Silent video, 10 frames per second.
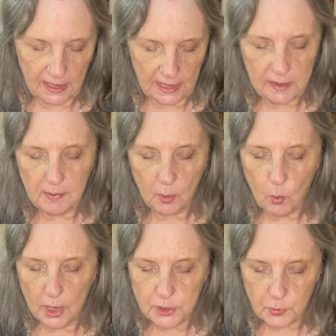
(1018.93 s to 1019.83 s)
In my
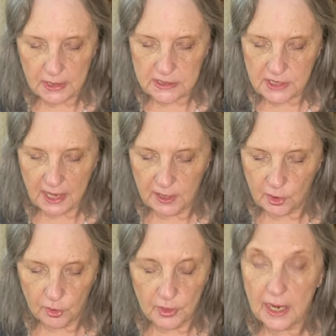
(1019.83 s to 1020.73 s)
wanderings, I had
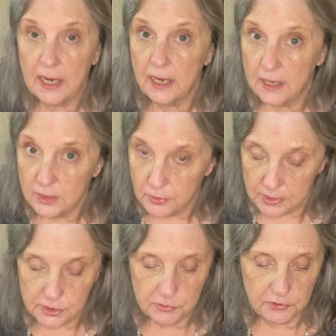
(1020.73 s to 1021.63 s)
heard
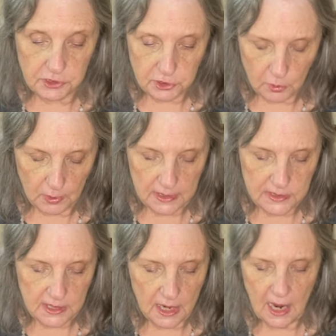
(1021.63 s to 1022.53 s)
hundreds of stories.